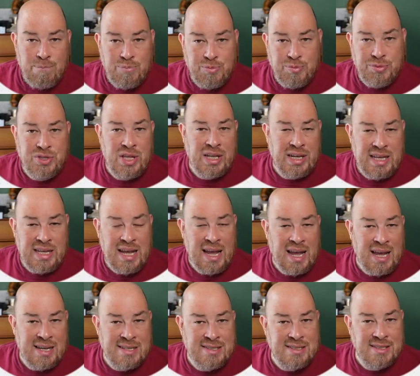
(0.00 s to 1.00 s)
that he
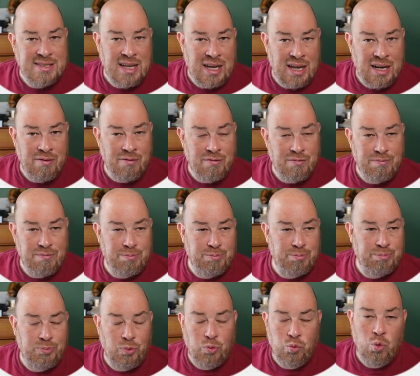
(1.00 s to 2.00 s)
has this kind of
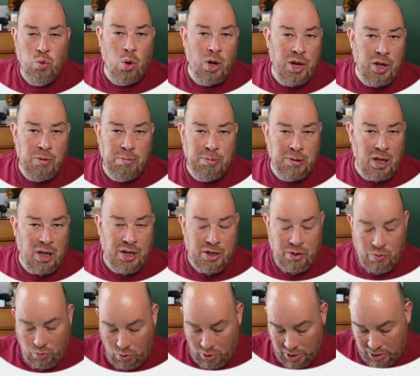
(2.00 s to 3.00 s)
royal blood or
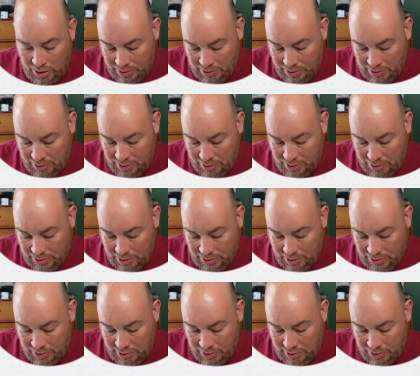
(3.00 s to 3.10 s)
royal